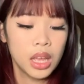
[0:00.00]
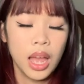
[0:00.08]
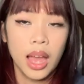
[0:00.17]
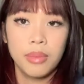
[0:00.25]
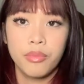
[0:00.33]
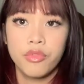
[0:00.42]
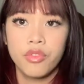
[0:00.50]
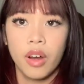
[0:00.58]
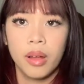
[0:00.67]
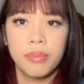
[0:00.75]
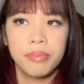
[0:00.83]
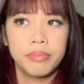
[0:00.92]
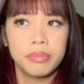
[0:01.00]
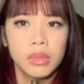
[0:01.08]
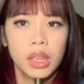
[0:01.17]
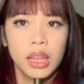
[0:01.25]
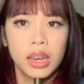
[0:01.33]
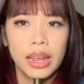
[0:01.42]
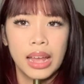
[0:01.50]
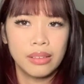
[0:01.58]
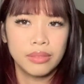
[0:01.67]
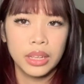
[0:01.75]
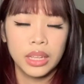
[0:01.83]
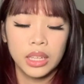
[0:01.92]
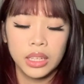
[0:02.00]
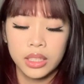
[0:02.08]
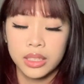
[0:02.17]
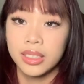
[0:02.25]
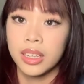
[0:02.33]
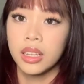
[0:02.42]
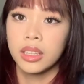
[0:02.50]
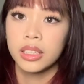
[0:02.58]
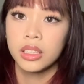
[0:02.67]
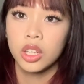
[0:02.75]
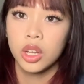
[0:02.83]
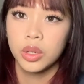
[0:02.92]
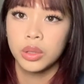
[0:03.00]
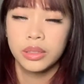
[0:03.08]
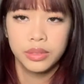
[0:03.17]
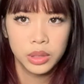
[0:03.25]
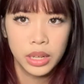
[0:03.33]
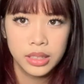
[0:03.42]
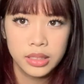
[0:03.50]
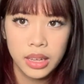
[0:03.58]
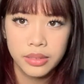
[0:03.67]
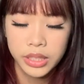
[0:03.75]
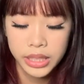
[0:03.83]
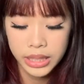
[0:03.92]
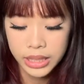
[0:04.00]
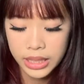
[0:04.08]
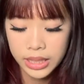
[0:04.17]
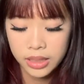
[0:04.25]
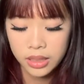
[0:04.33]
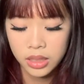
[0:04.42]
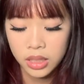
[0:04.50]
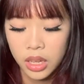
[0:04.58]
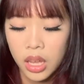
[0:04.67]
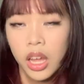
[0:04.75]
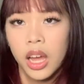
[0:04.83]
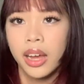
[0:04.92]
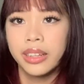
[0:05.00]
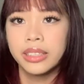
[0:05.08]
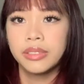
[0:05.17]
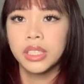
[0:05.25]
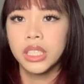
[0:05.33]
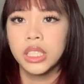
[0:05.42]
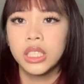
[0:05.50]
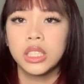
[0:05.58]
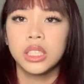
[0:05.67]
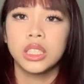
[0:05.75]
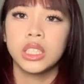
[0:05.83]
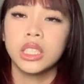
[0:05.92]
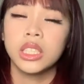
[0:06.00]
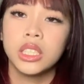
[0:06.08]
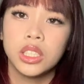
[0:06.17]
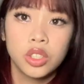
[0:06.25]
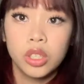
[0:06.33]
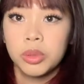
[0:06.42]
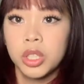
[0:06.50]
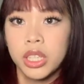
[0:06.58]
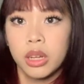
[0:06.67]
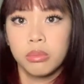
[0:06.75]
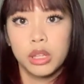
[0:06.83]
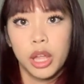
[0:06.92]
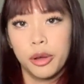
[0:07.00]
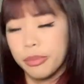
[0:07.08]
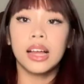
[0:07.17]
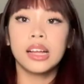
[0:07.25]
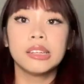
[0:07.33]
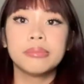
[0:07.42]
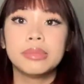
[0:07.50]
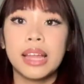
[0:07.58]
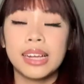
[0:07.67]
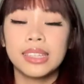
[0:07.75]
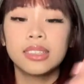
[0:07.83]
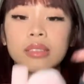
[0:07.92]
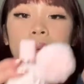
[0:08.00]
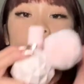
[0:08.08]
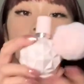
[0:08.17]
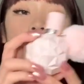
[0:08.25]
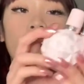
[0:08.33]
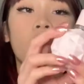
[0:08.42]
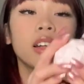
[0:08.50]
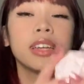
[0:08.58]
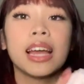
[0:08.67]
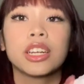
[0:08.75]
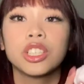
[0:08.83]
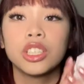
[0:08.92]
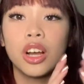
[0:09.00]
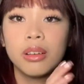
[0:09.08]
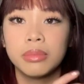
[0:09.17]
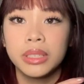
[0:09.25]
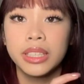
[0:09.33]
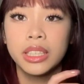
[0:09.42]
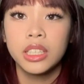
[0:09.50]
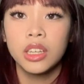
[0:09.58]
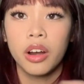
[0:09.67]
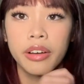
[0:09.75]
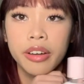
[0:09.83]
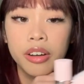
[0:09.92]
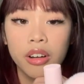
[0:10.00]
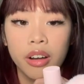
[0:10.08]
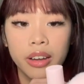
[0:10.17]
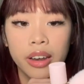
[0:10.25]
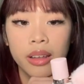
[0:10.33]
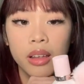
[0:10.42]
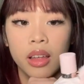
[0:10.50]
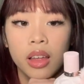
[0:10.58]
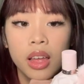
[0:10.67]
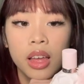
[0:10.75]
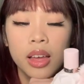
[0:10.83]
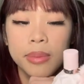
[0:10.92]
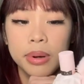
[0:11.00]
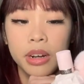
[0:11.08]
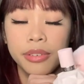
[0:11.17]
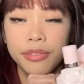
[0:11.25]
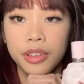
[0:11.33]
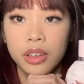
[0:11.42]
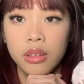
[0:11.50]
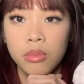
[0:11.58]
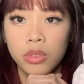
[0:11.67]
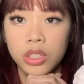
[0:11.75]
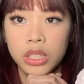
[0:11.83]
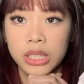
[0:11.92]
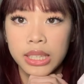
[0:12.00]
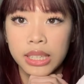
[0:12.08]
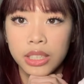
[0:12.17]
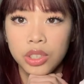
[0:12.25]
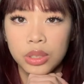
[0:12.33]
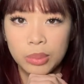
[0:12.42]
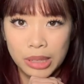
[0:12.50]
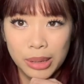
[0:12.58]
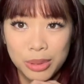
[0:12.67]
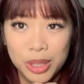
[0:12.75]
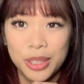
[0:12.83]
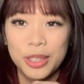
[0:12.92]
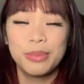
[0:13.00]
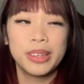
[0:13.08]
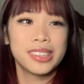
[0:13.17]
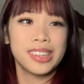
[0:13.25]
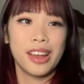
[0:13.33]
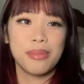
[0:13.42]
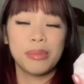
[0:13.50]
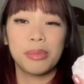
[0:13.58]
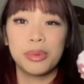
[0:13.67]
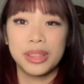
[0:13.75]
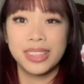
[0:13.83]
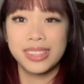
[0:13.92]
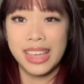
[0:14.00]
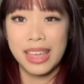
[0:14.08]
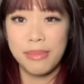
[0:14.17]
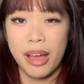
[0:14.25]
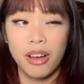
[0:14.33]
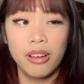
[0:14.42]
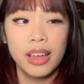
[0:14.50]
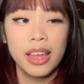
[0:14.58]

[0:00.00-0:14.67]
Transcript: I'm From. And I have a Yes Style code if you guys ever need it. I'll leave it in the description down below. Next, my aunt actually got me the Ariana Grande perfume, which is like a dream come true, because I remember when this came out